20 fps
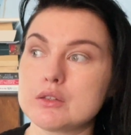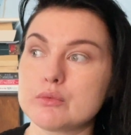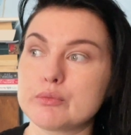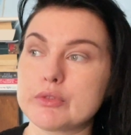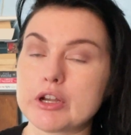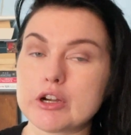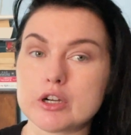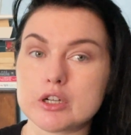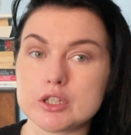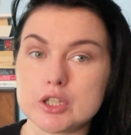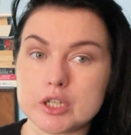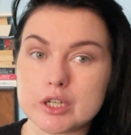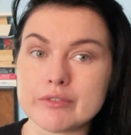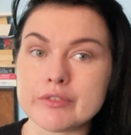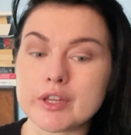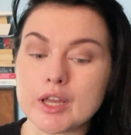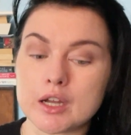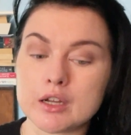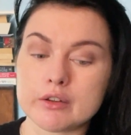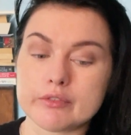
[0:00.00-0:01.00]
There are a lot of
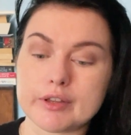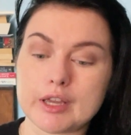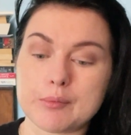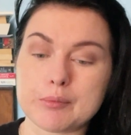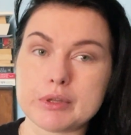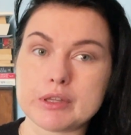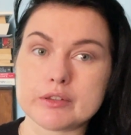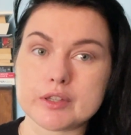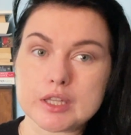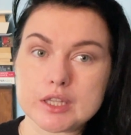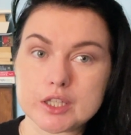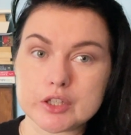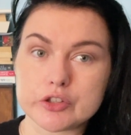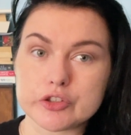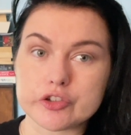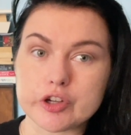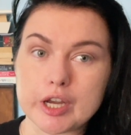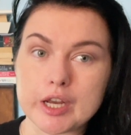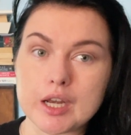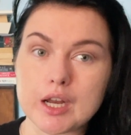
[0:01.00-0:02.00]
young families in this
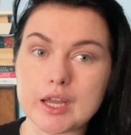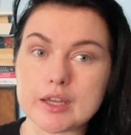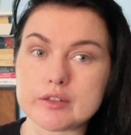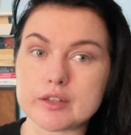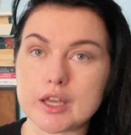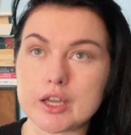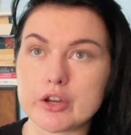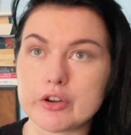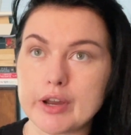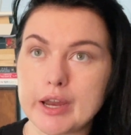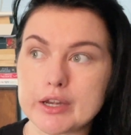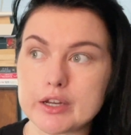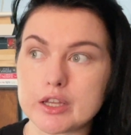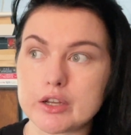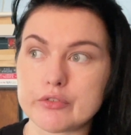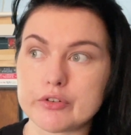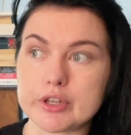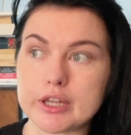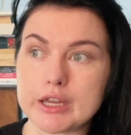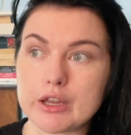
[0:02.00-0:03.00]
street. I decorate it
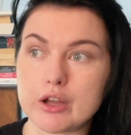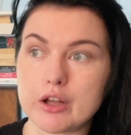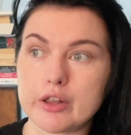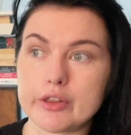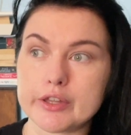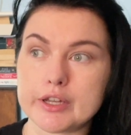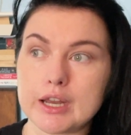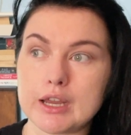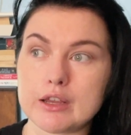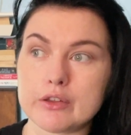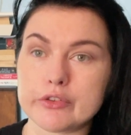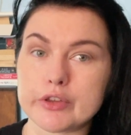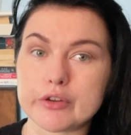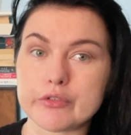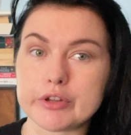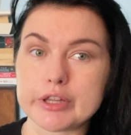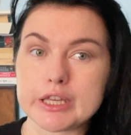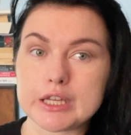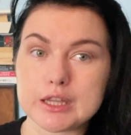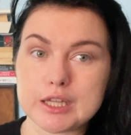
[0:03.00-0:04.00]
for like holidays, like
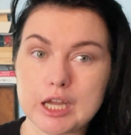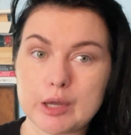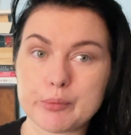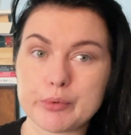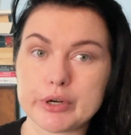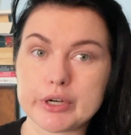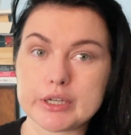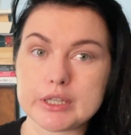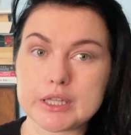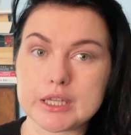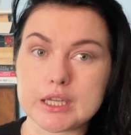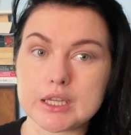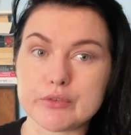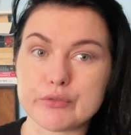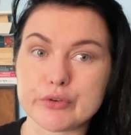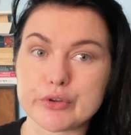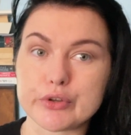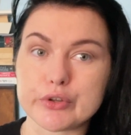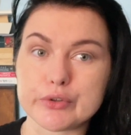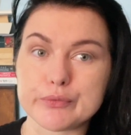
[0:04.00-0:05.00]
really elaborately
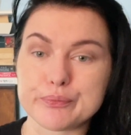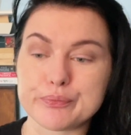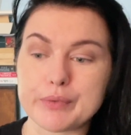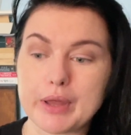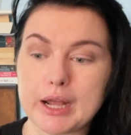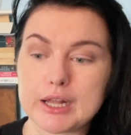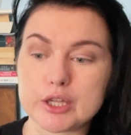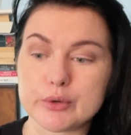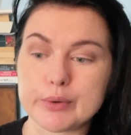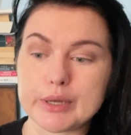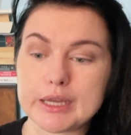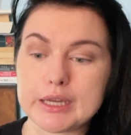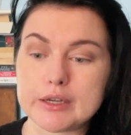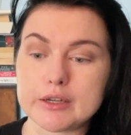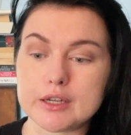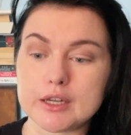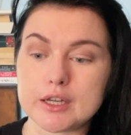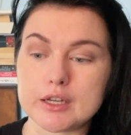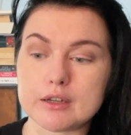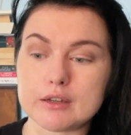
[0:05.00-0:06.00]
for
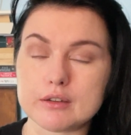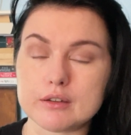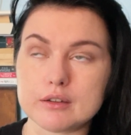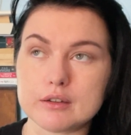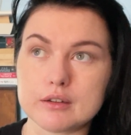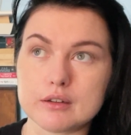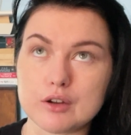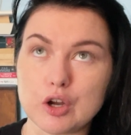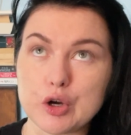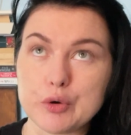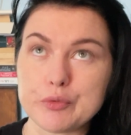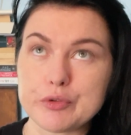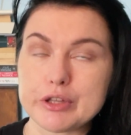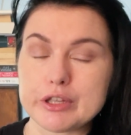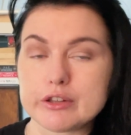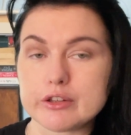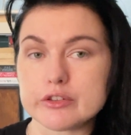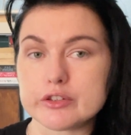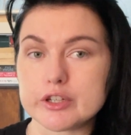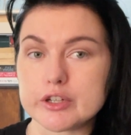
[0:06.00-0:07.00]
Halloween, and hopefully
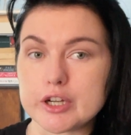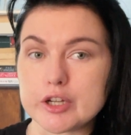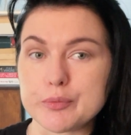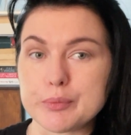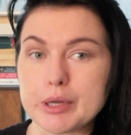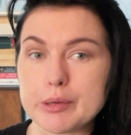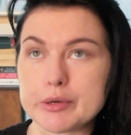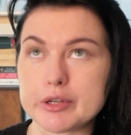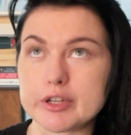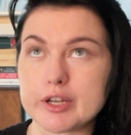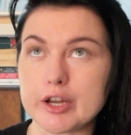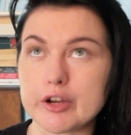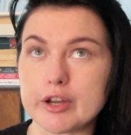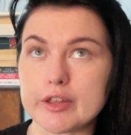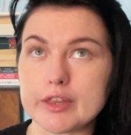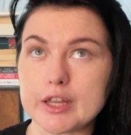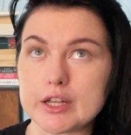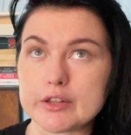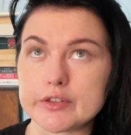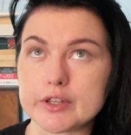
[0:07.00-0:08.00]
this year I'll be able to decorate
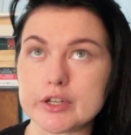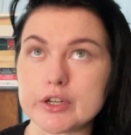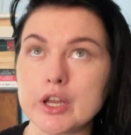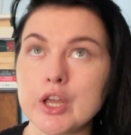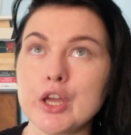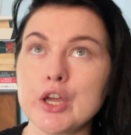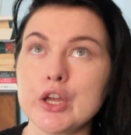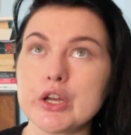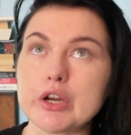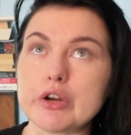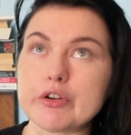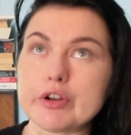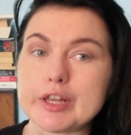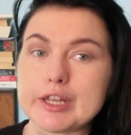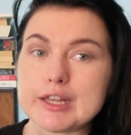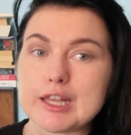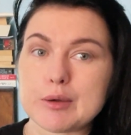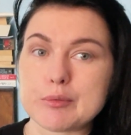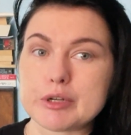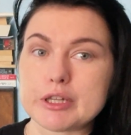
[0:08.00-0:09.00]
the outside really
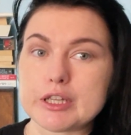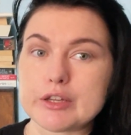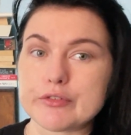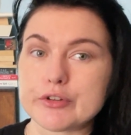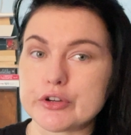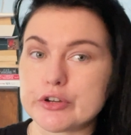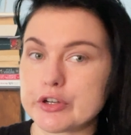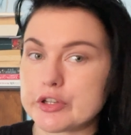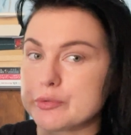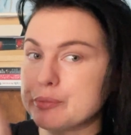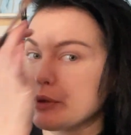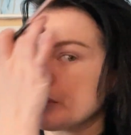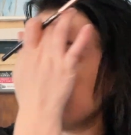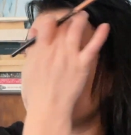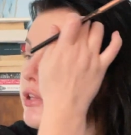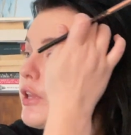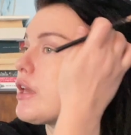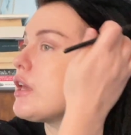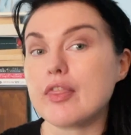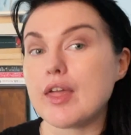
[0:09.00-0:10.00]
elaborately for
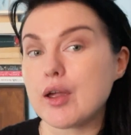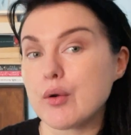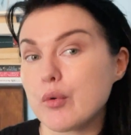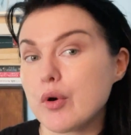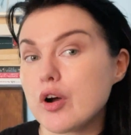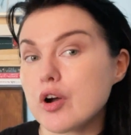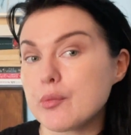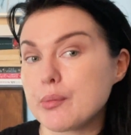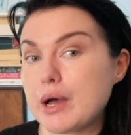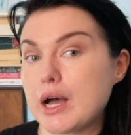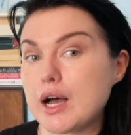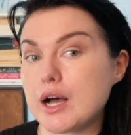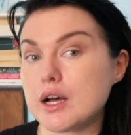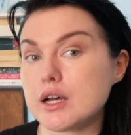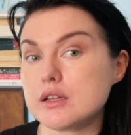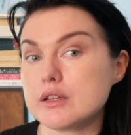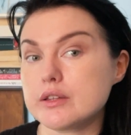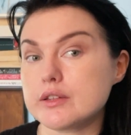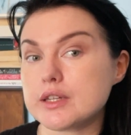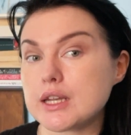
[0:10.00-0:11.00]
Christmas. They walk
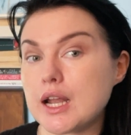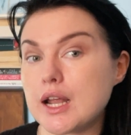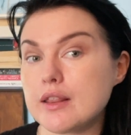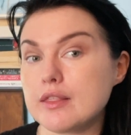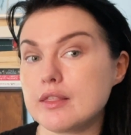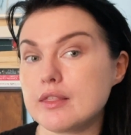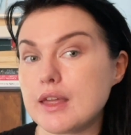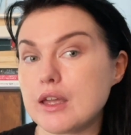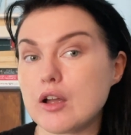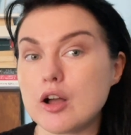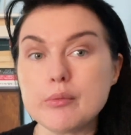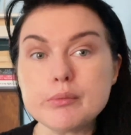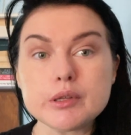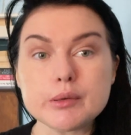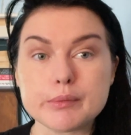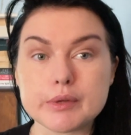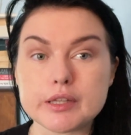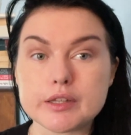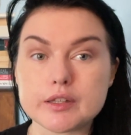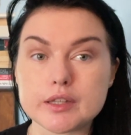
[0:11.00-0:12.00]
past and they
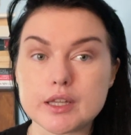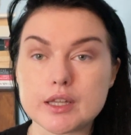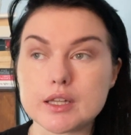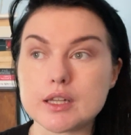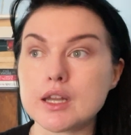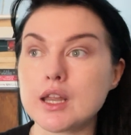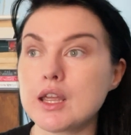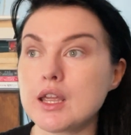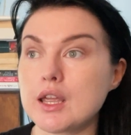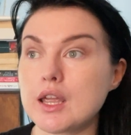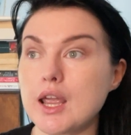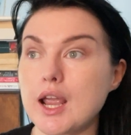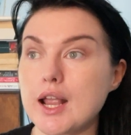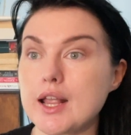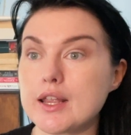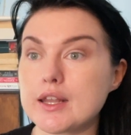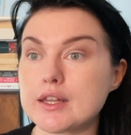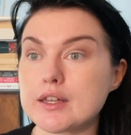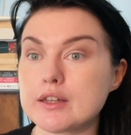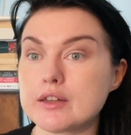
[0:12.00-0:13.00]
compliment it
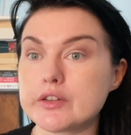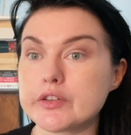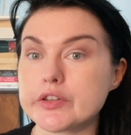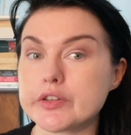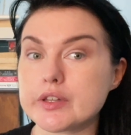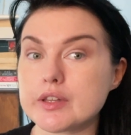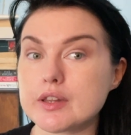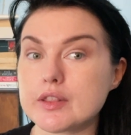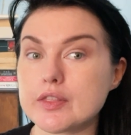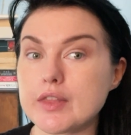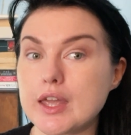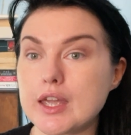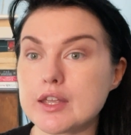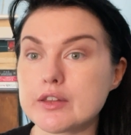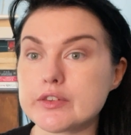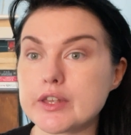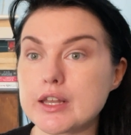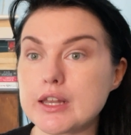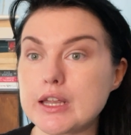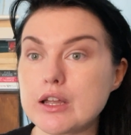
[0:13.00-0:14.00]
and they
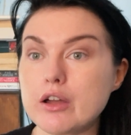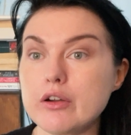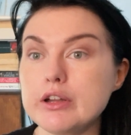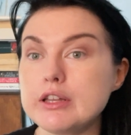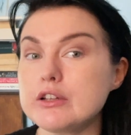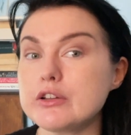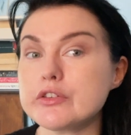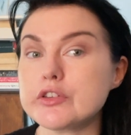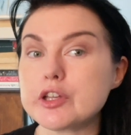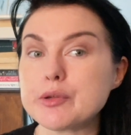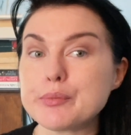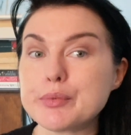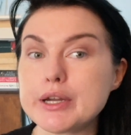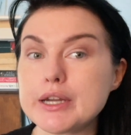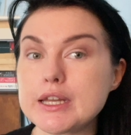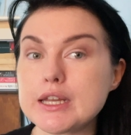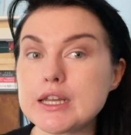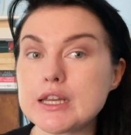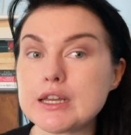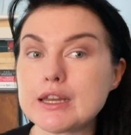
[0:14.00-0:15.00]
say like, oh, it looks so
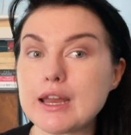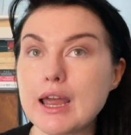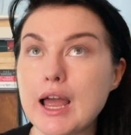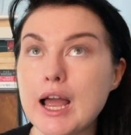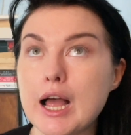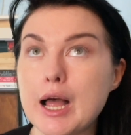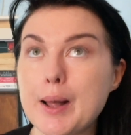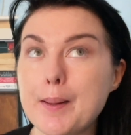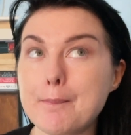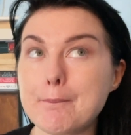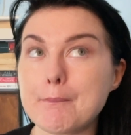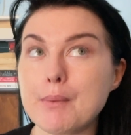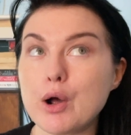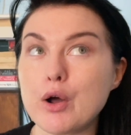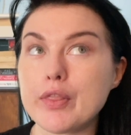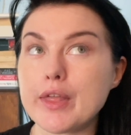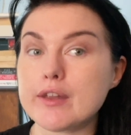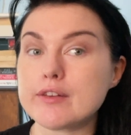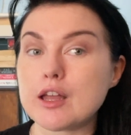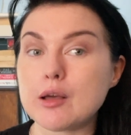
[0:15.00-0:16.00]
pretty.
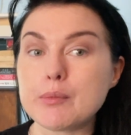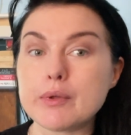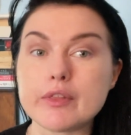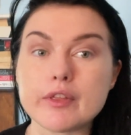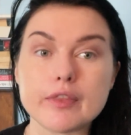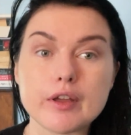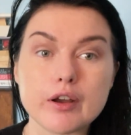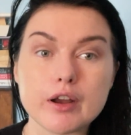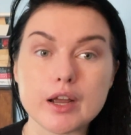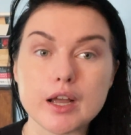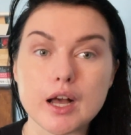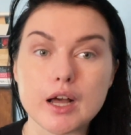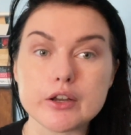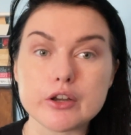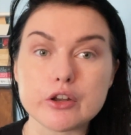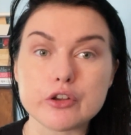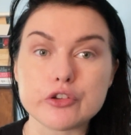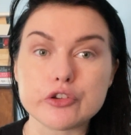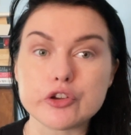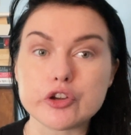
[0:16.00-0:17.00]
Or they tell me that they're a
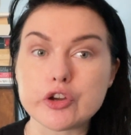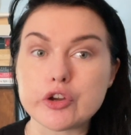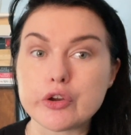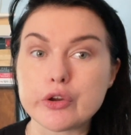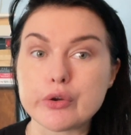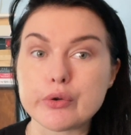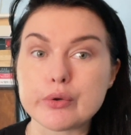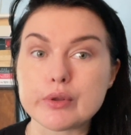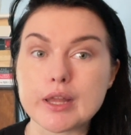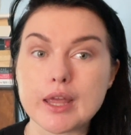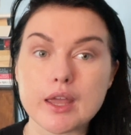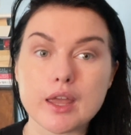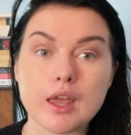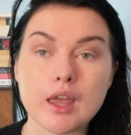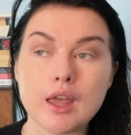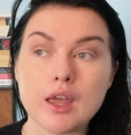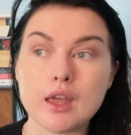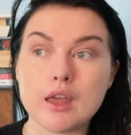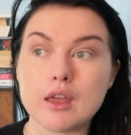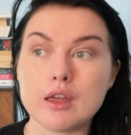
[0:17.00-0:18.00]
gardener too. Like,
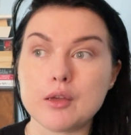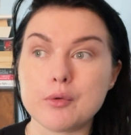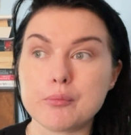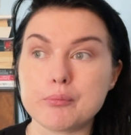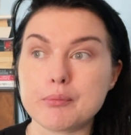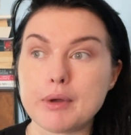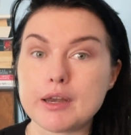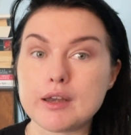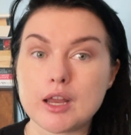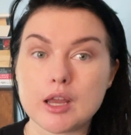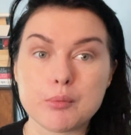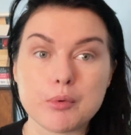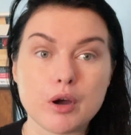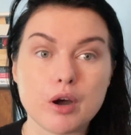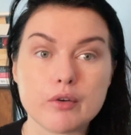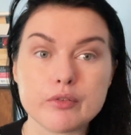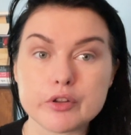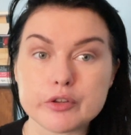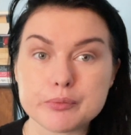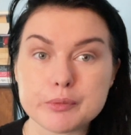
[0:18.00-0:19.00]
my neighbor
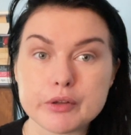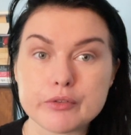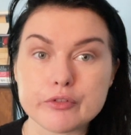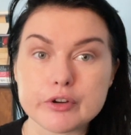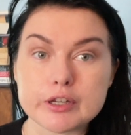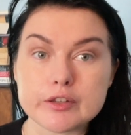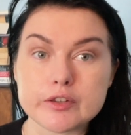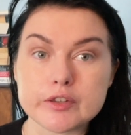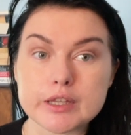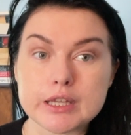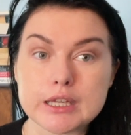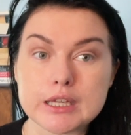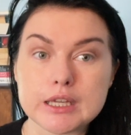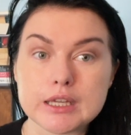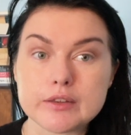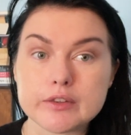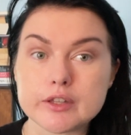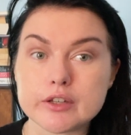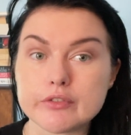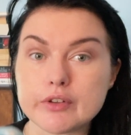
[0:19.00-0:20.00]
offers me free
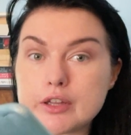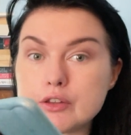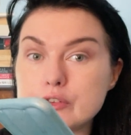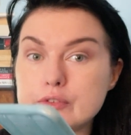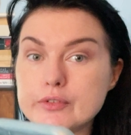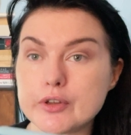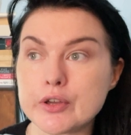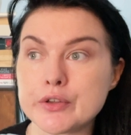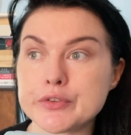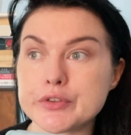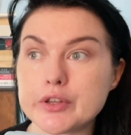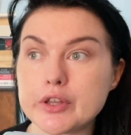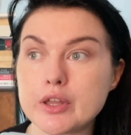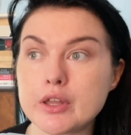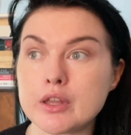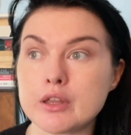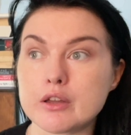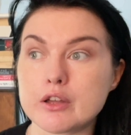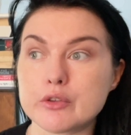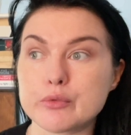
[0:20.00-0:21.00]
seeds and vice
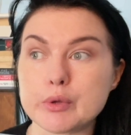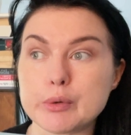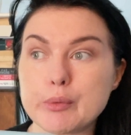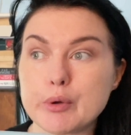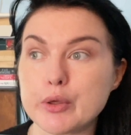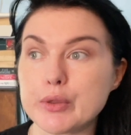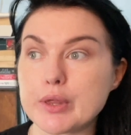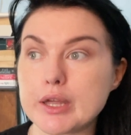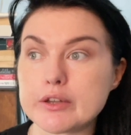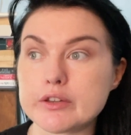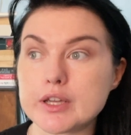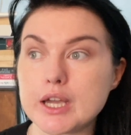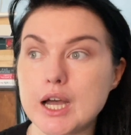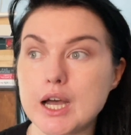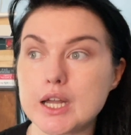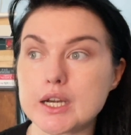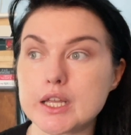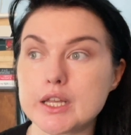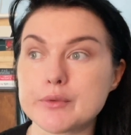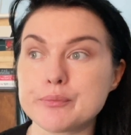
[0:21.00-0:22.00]
versa because we both like to
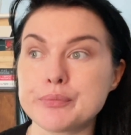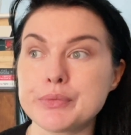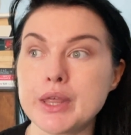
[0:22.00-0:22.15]
garden.